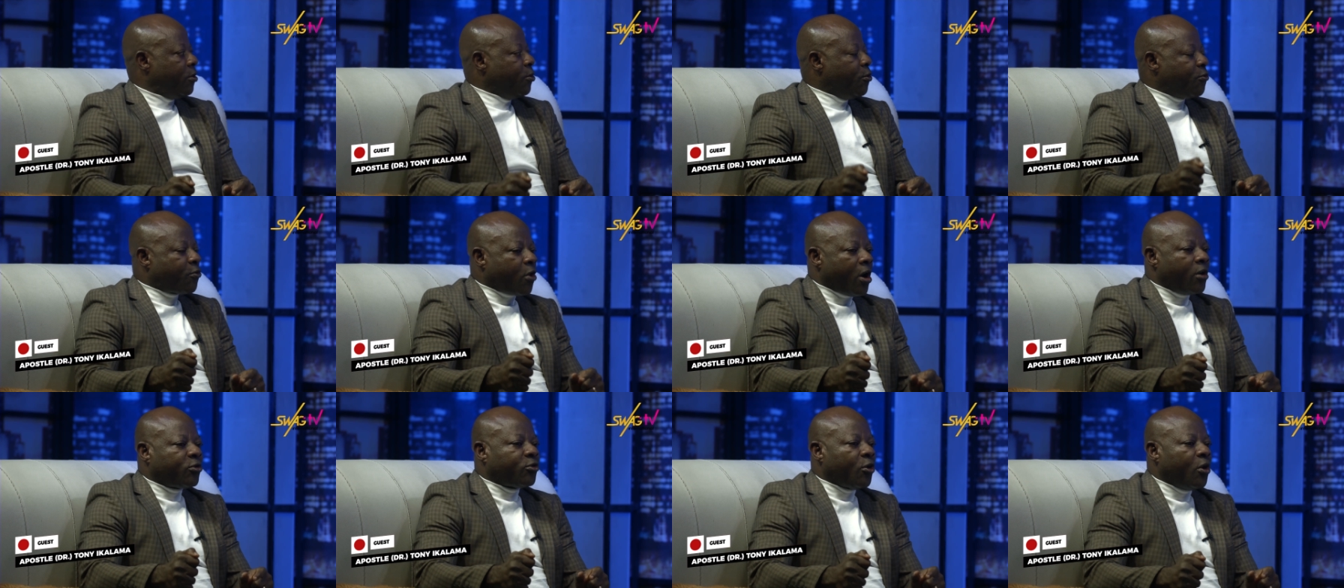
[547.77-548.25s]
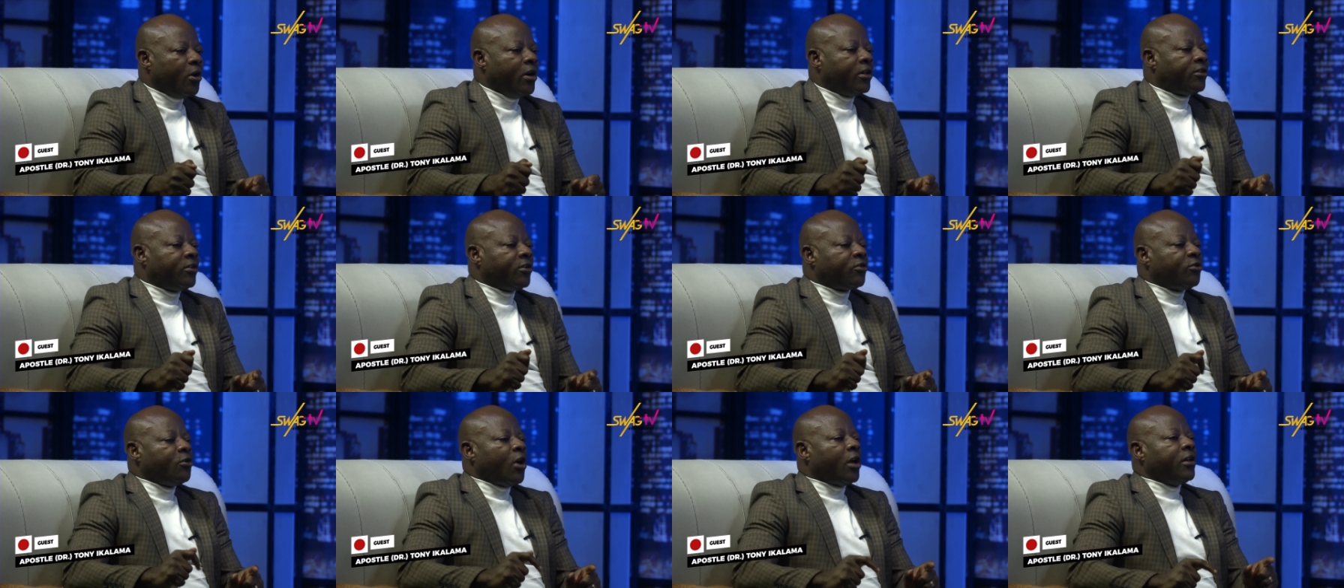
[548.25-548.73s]
If I so,
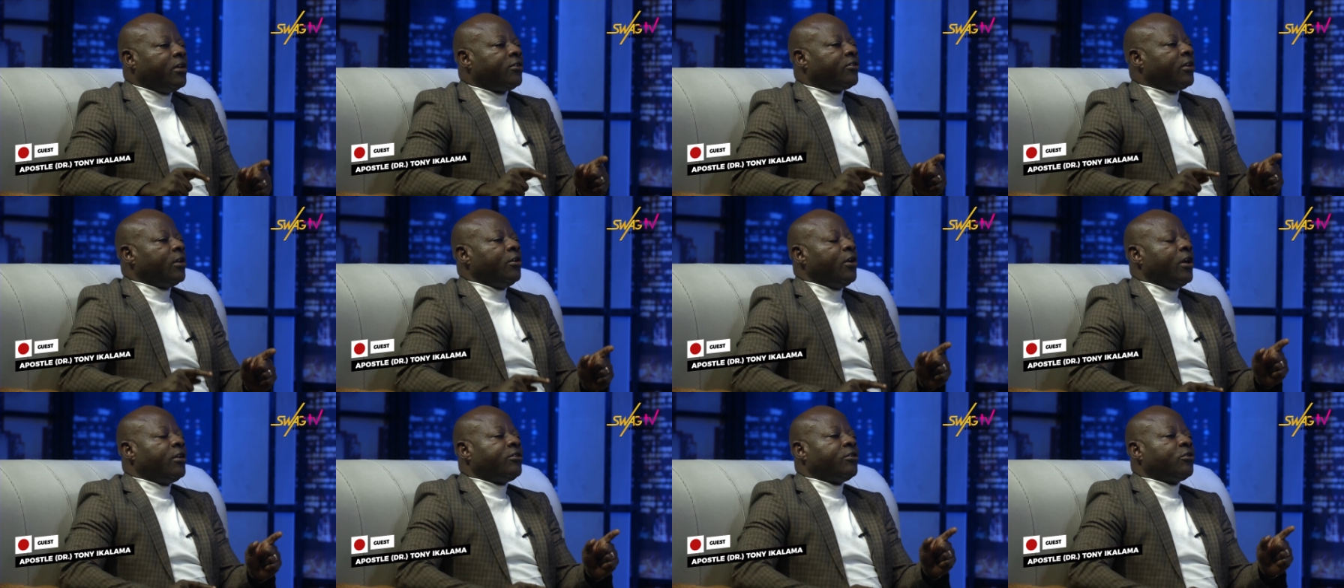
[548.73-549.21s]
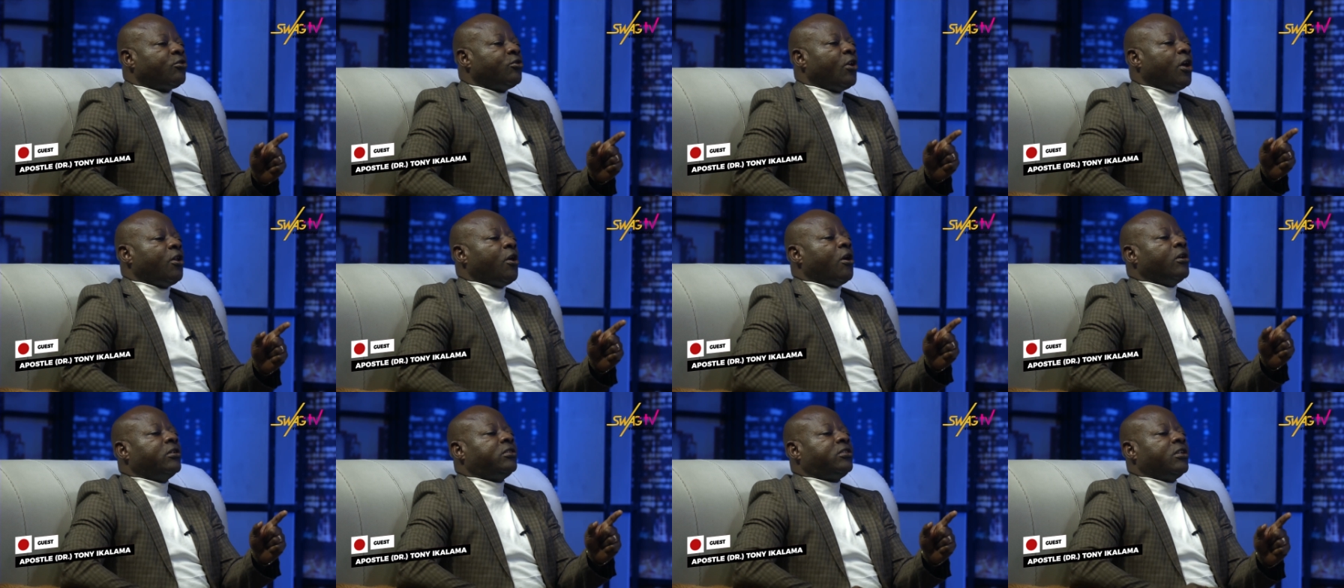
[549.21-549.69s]
it is not. It is
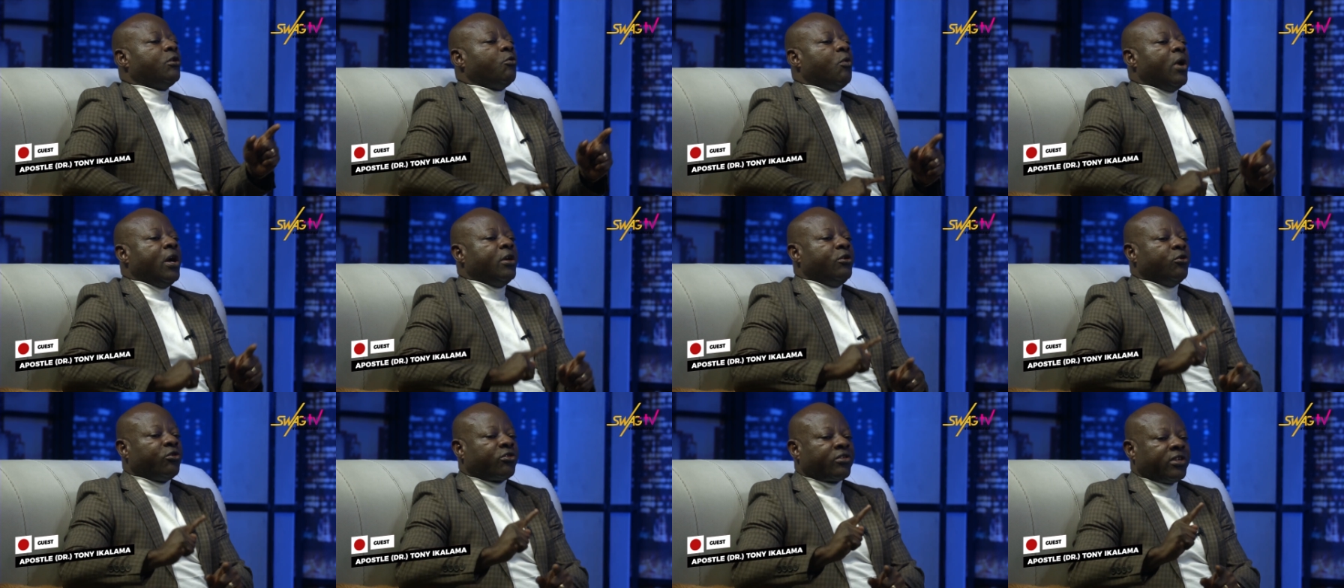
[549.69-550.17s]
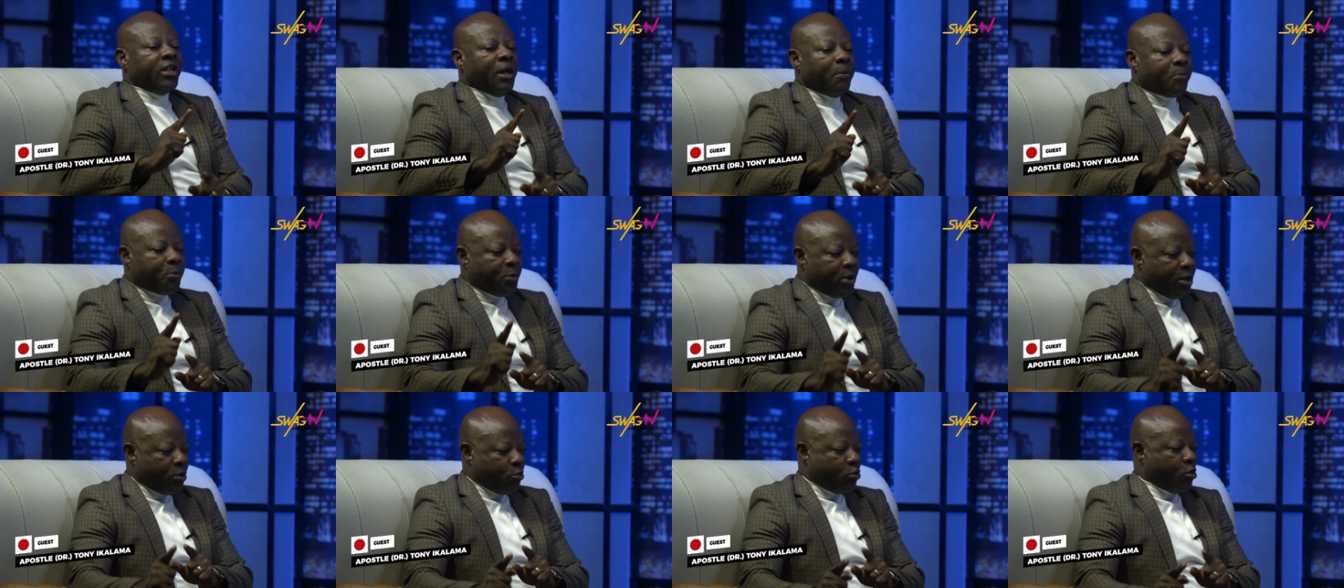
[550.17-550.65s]
not until when you sleep
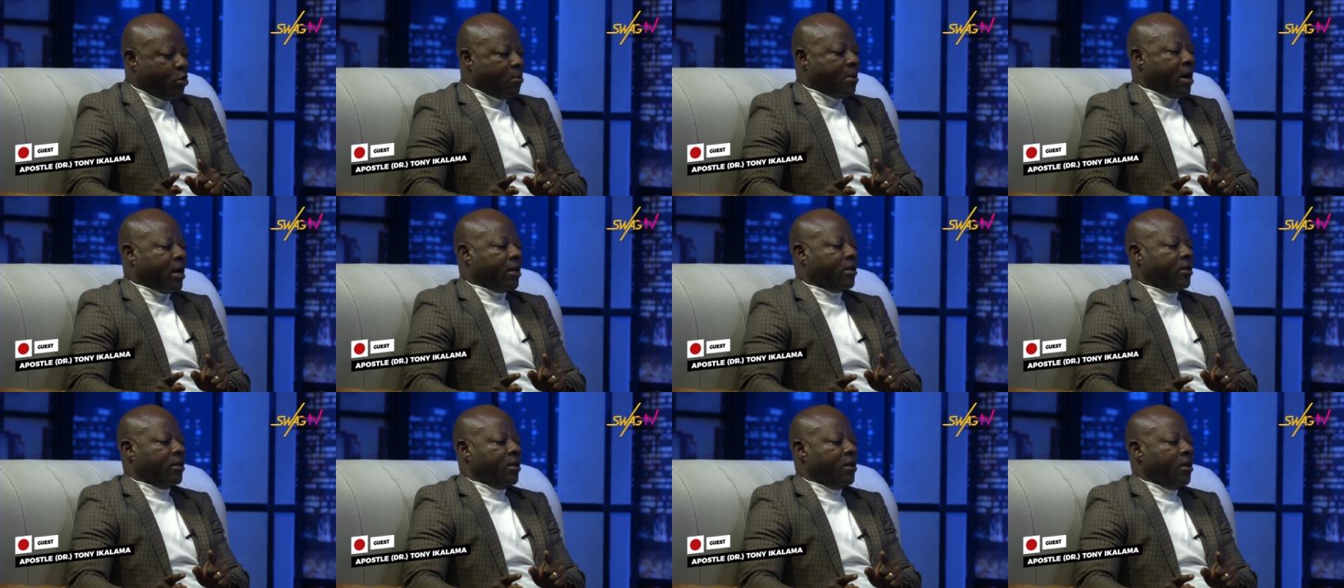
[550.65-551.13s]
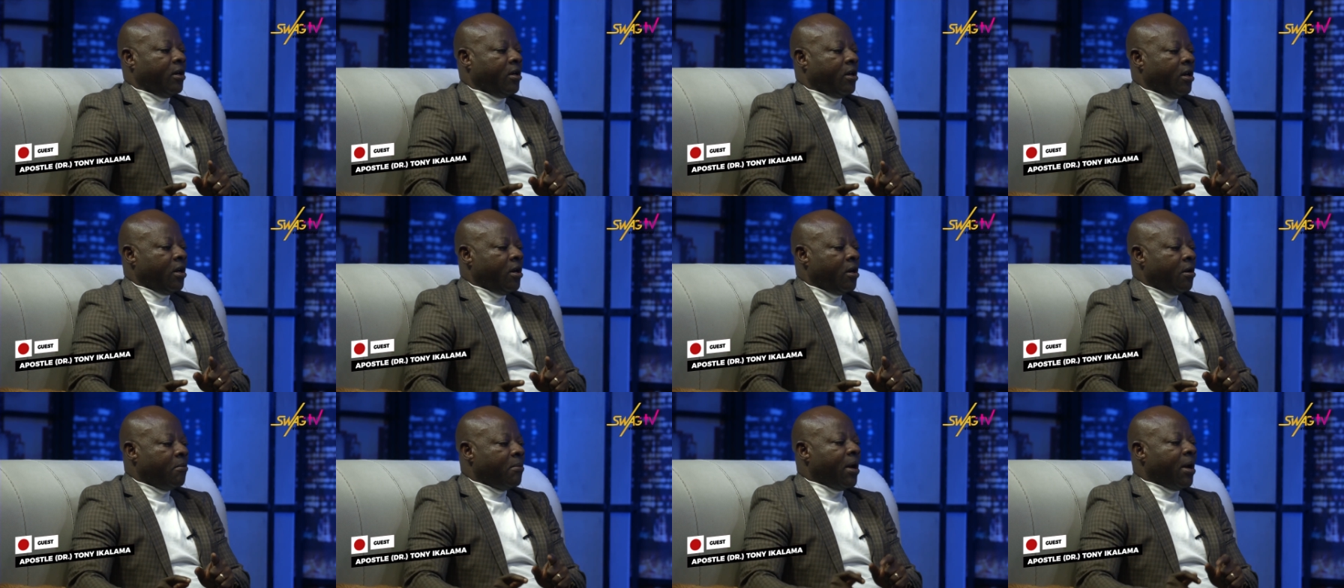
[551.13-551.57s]
with a woman, mm.